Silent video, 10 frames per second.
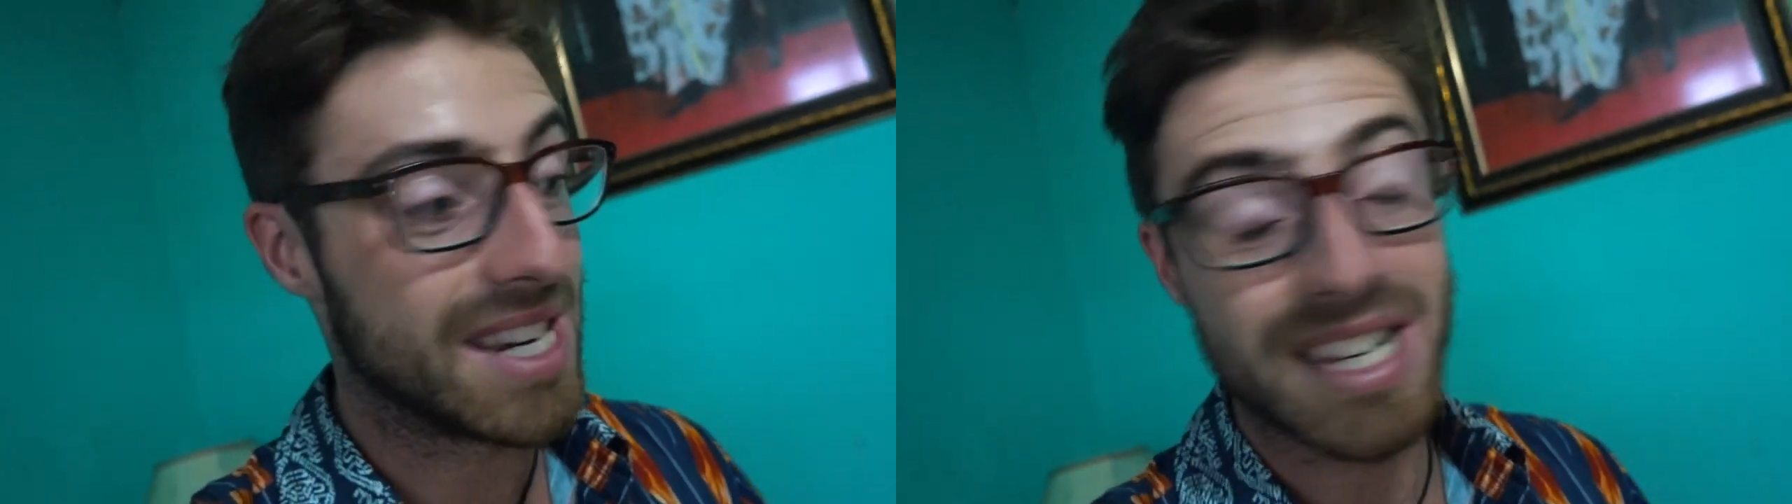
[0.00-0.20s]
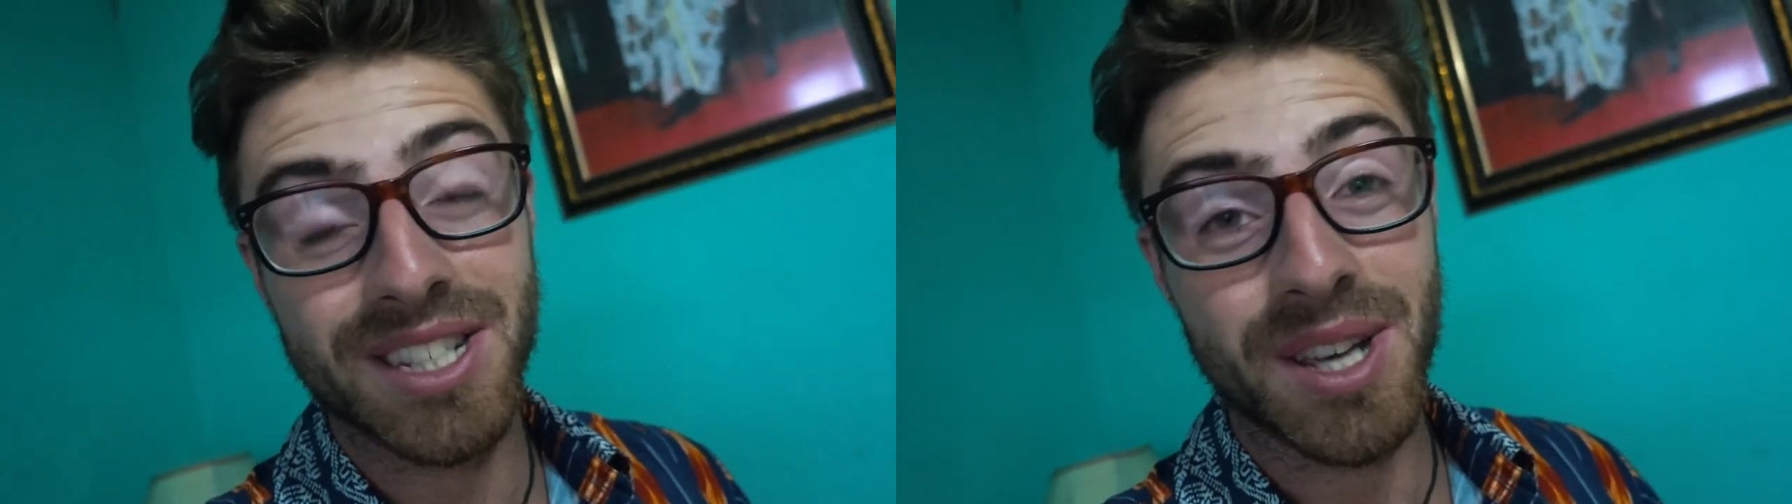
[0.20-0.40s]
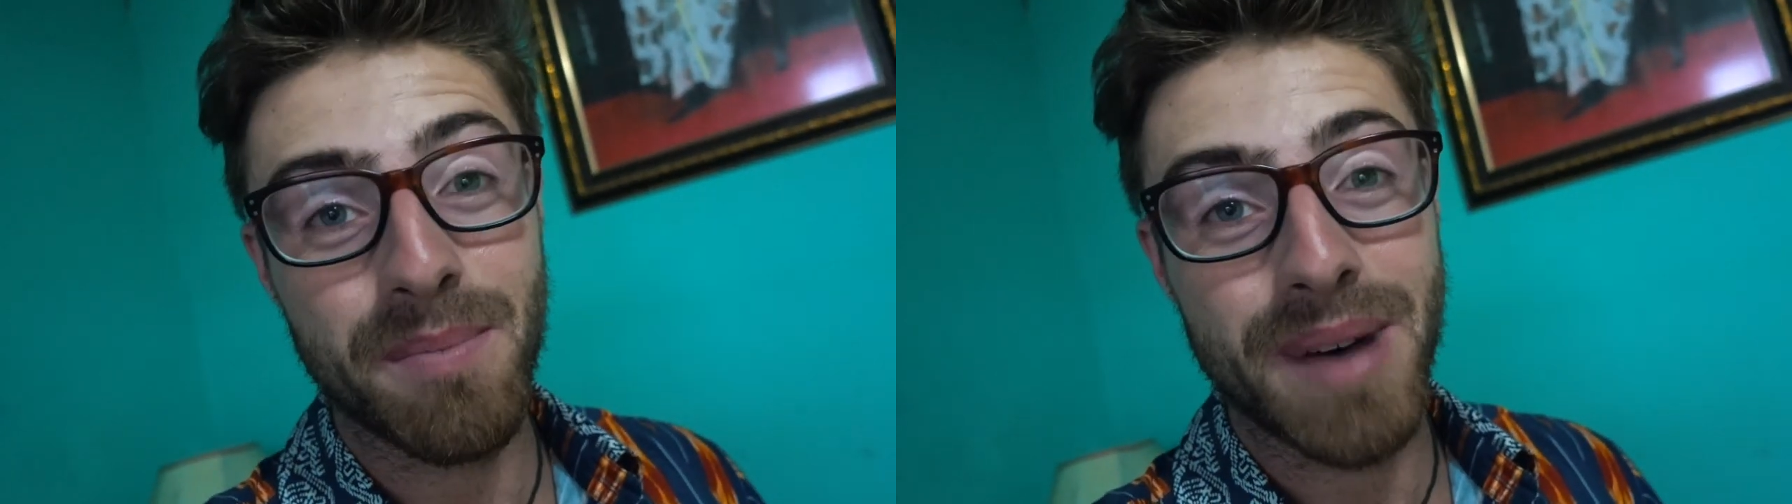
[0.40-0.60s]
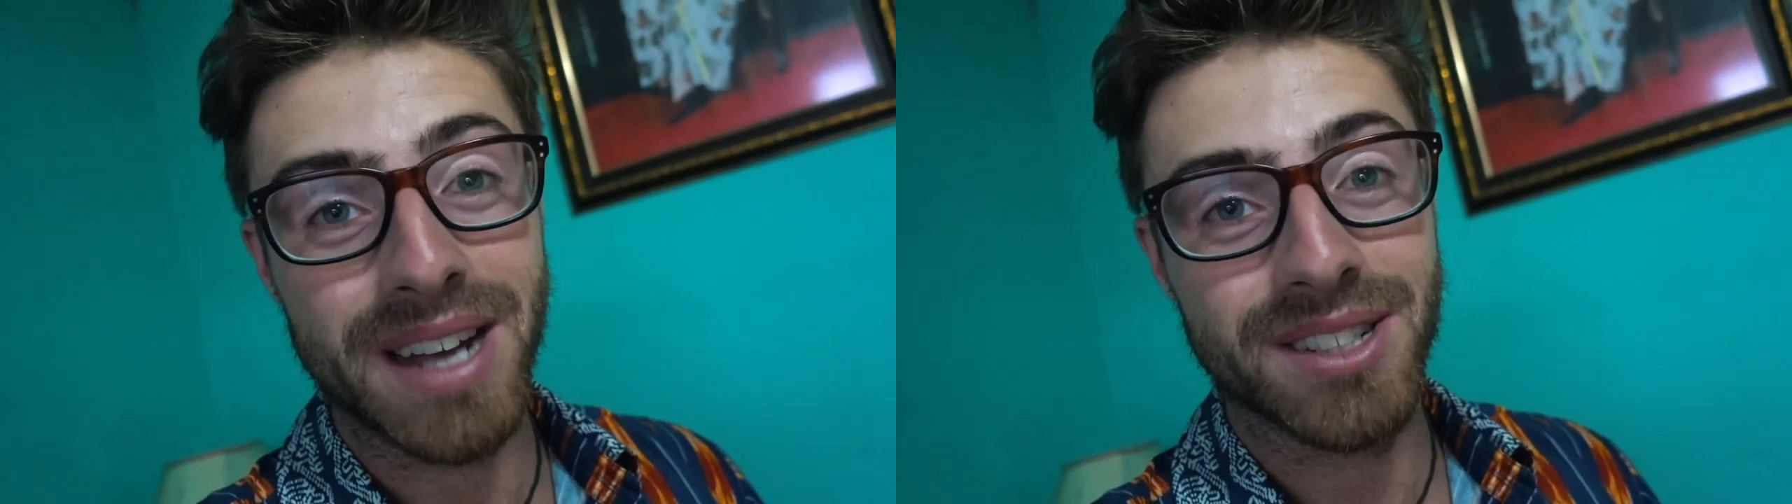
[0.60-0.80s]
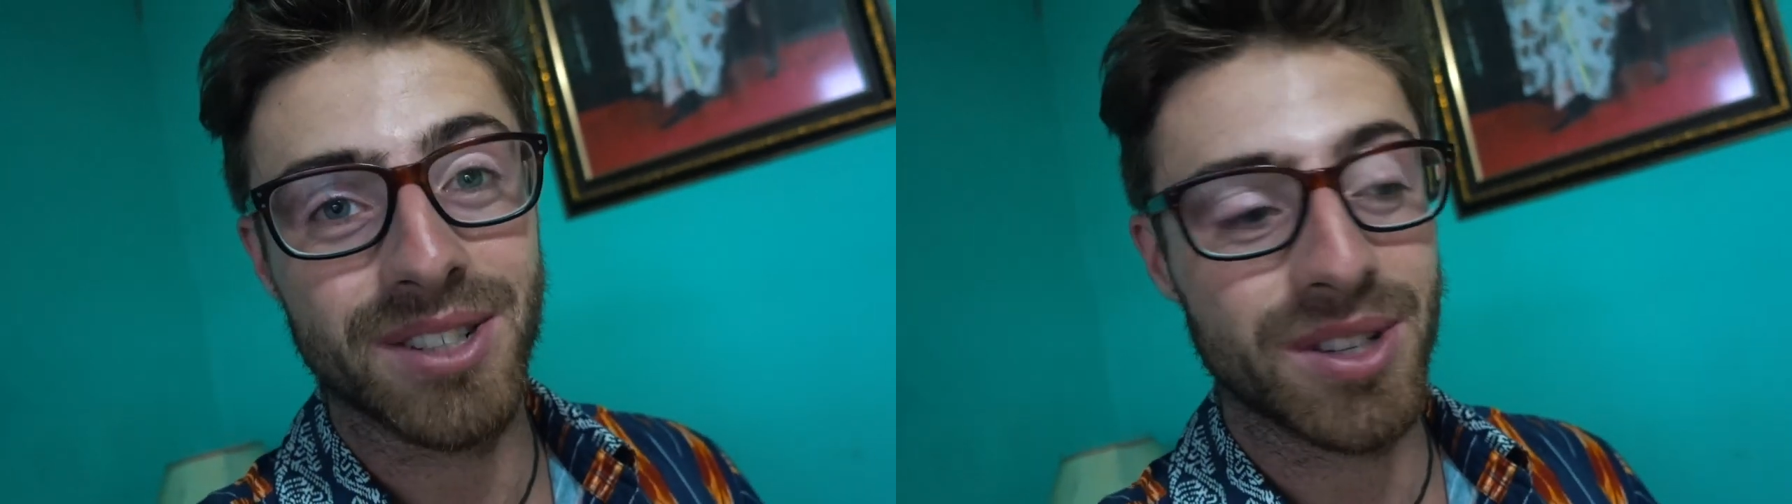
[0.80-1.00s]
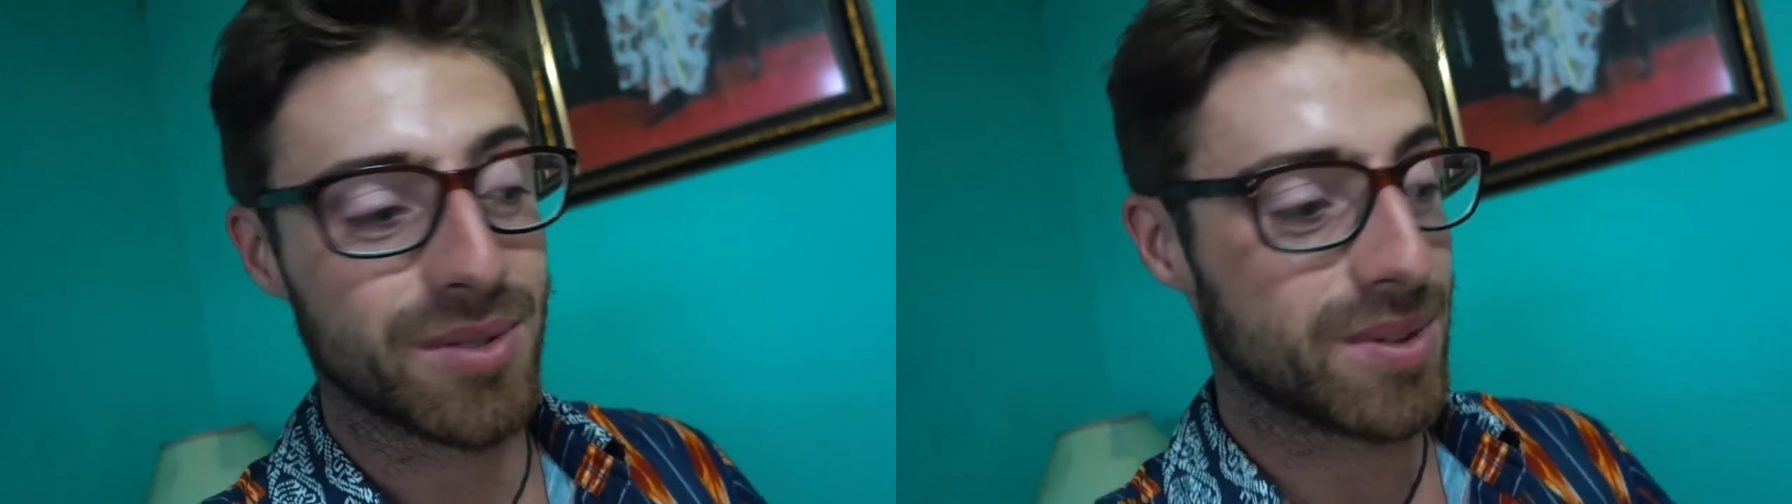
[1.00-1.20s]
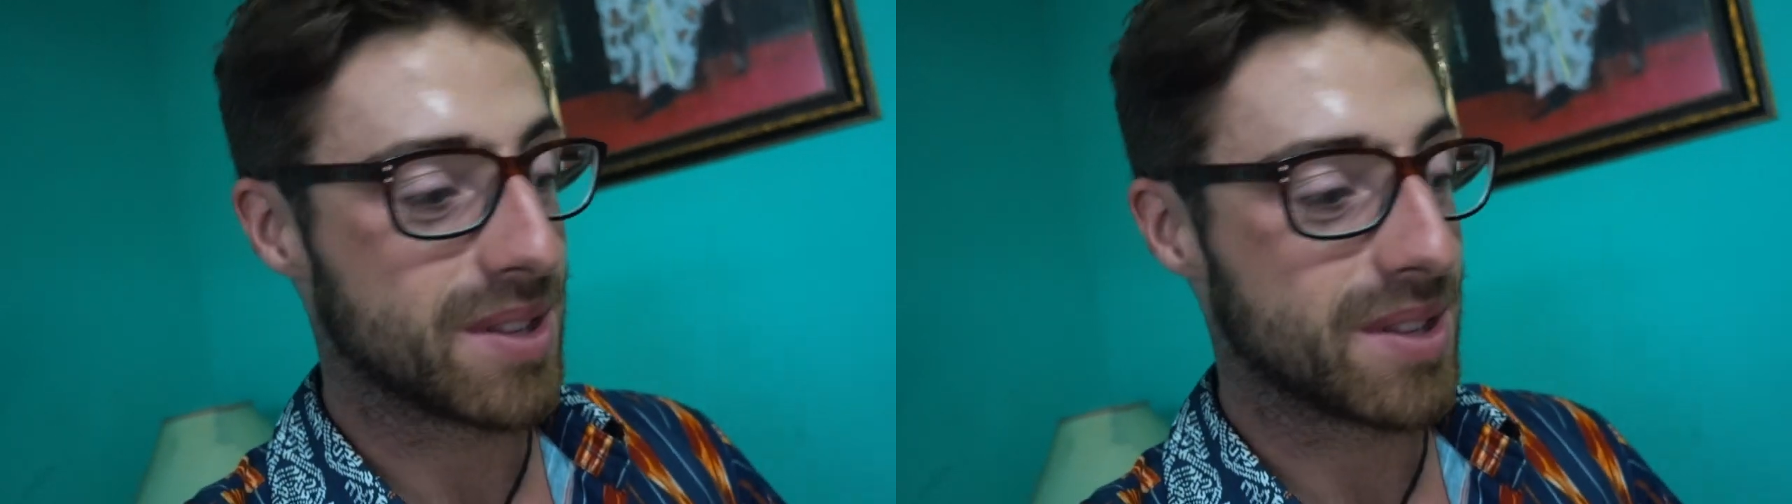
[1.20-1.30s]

needed to come back to do it